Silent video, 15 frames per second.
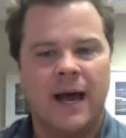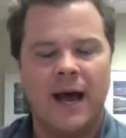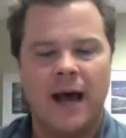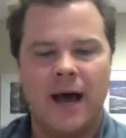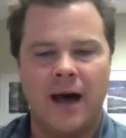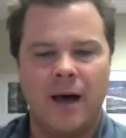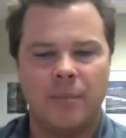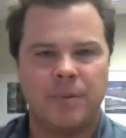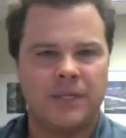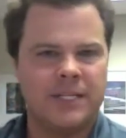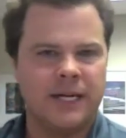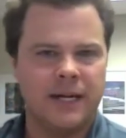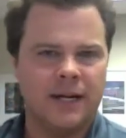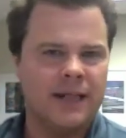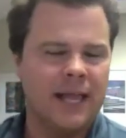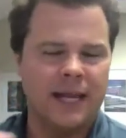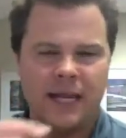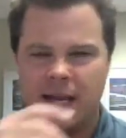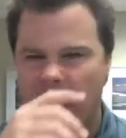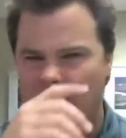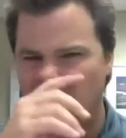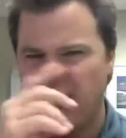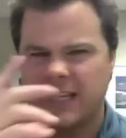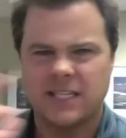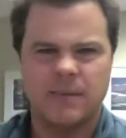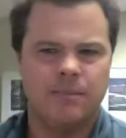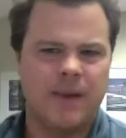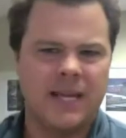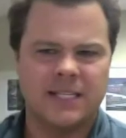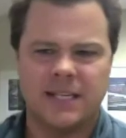Particularly we asked
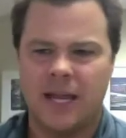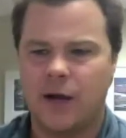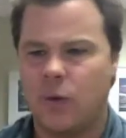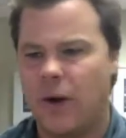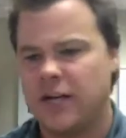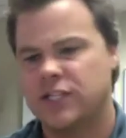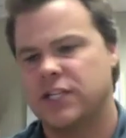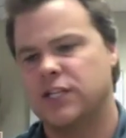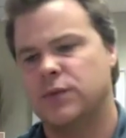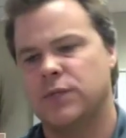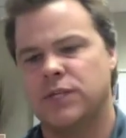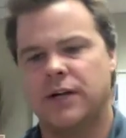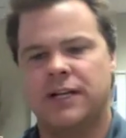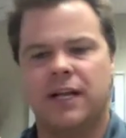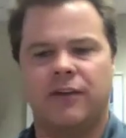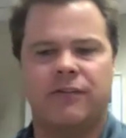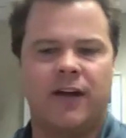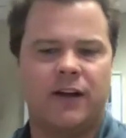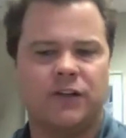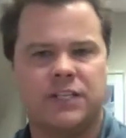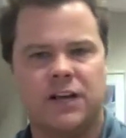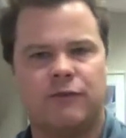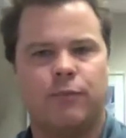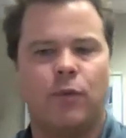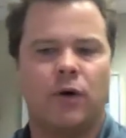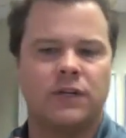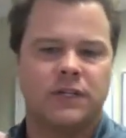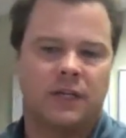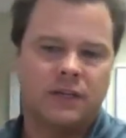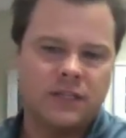some baseline questions. Would you identify yourself
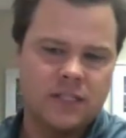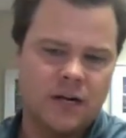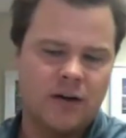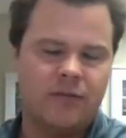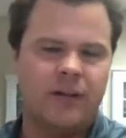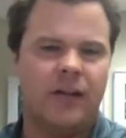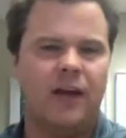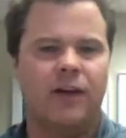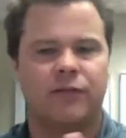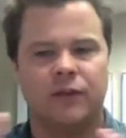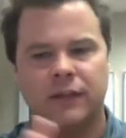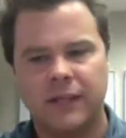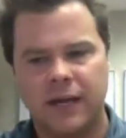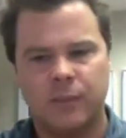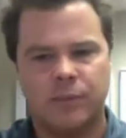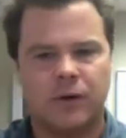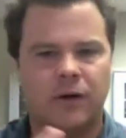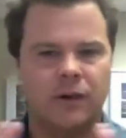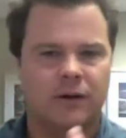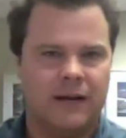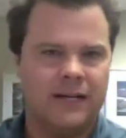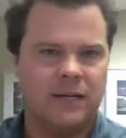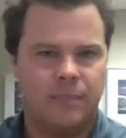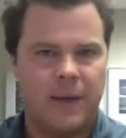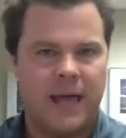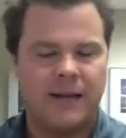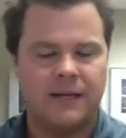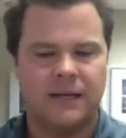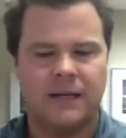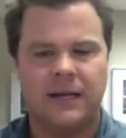more as conservative or liberal or
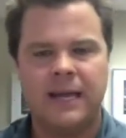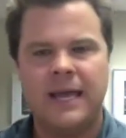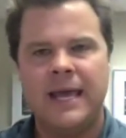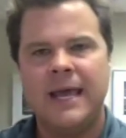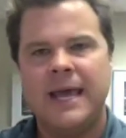independent?